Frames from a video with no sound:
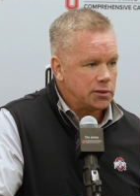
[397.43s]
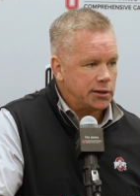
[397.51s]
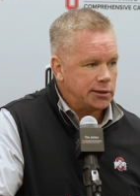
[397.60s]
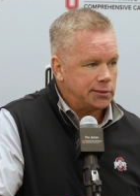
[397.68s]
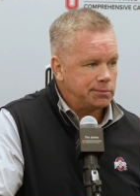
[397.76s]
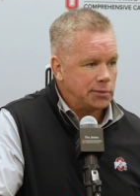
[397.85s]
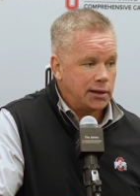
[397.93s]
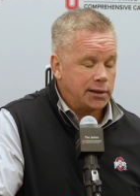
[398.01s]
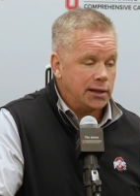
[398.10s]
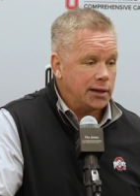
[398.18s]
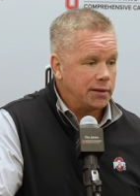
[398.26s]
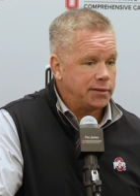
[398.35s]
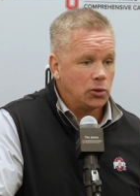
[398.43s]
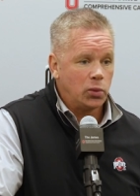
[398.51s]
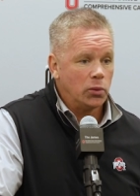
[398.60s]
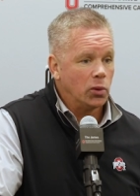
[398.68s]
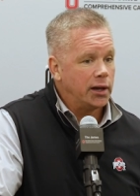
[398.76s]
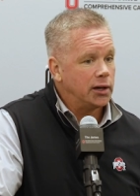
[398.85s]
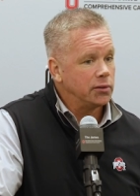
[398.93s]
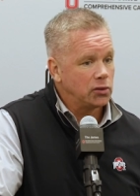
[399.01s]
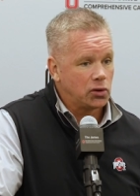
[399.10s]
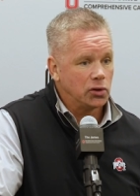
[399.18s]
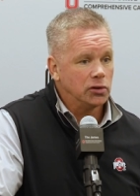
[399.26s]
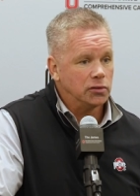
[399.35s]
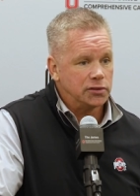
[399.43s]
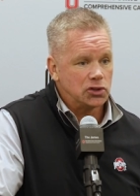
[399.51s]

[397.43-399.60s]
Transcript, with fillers: um, again, I think we were ahead of the curve,